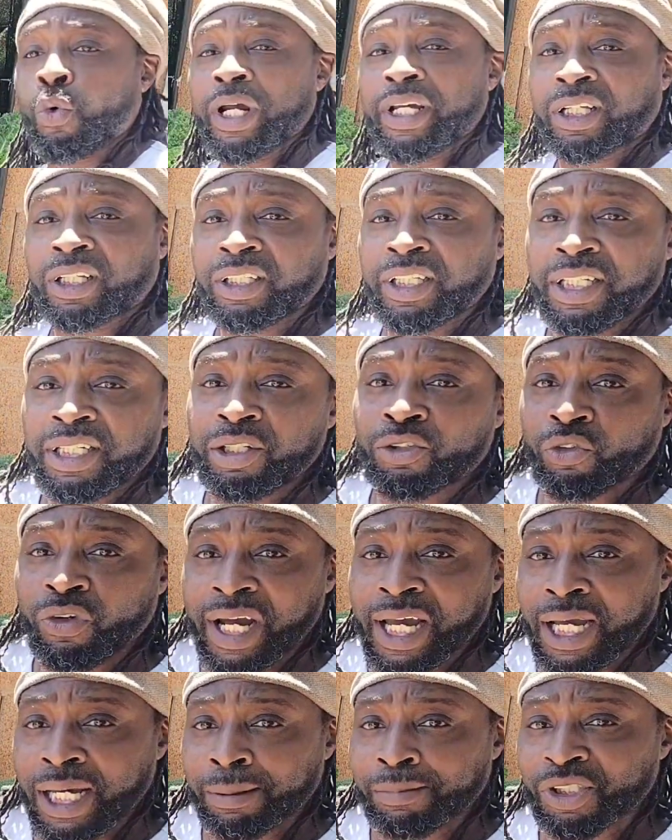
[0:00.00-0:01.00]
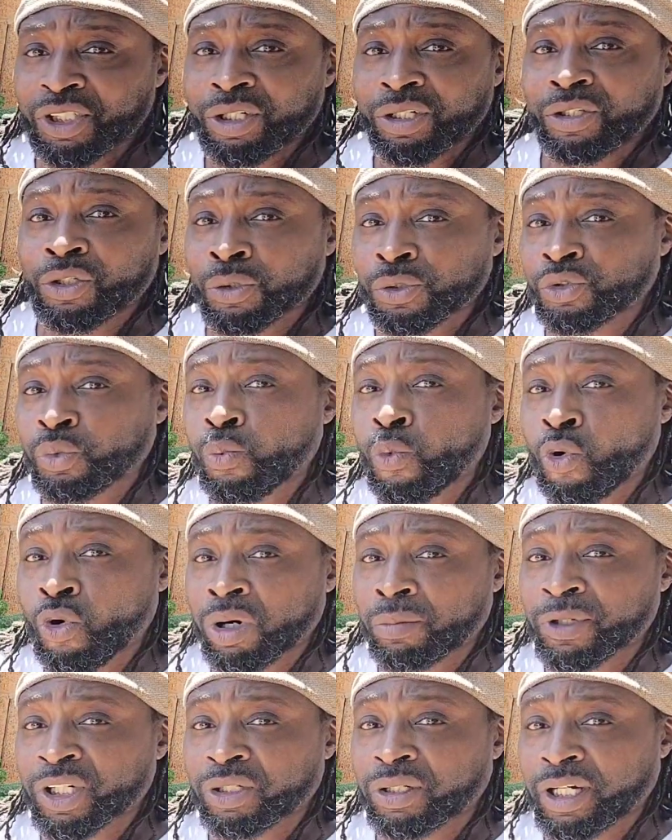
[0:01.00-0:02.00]
quickly grabs those
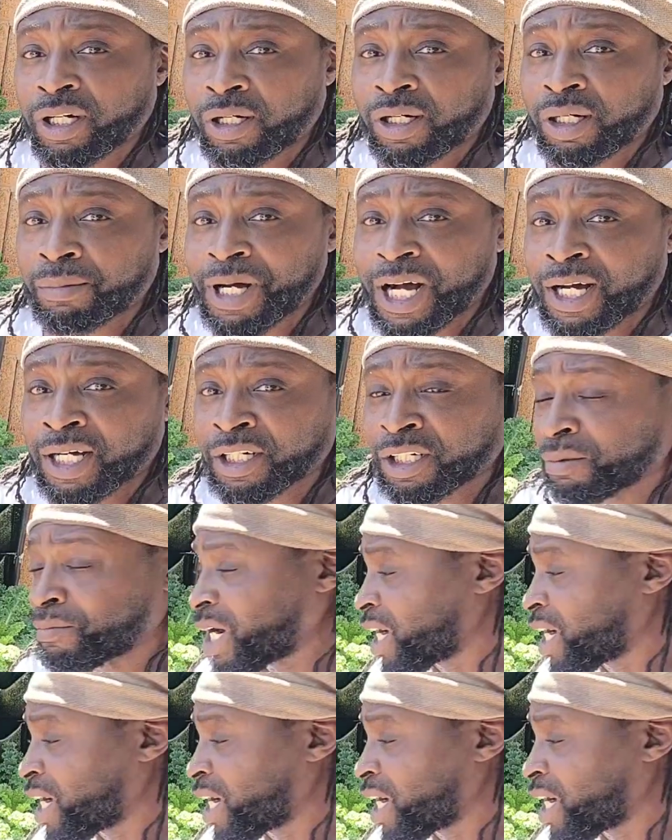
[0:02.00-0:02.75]
warmer hot